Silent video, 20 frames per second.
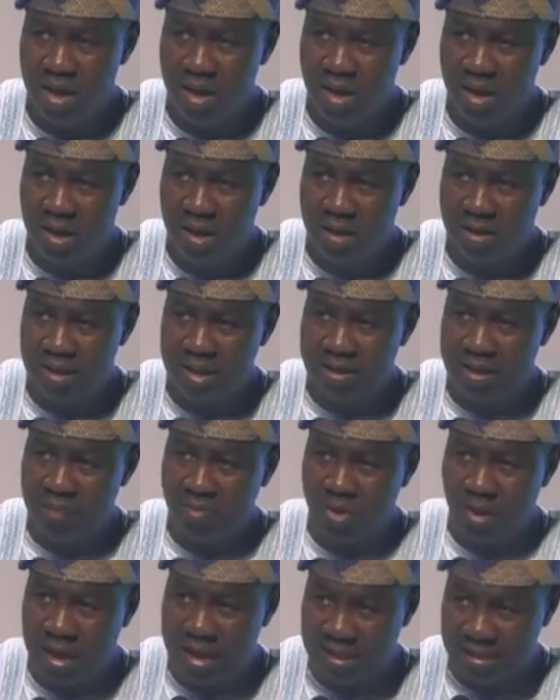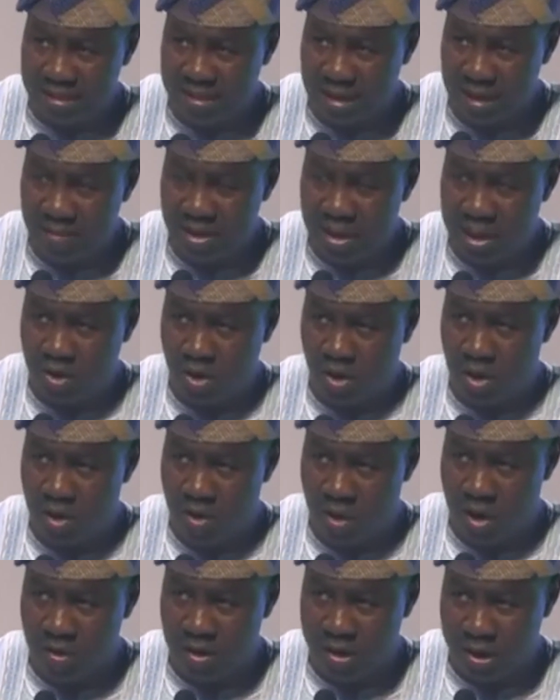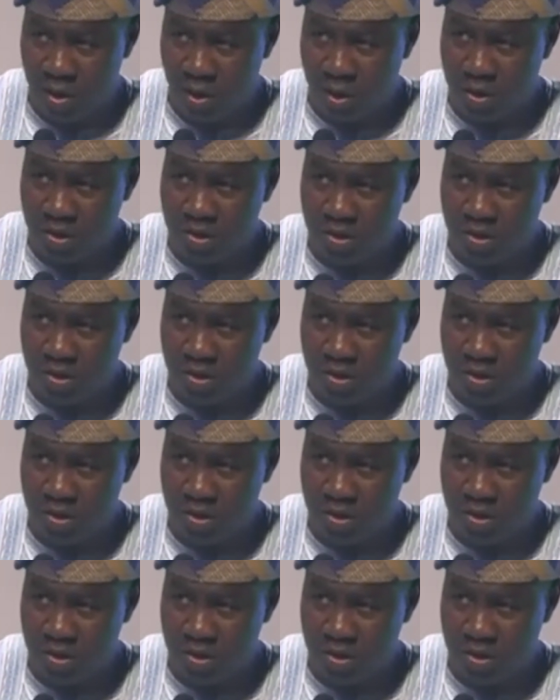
Take them to lighter terminals all around Lagos.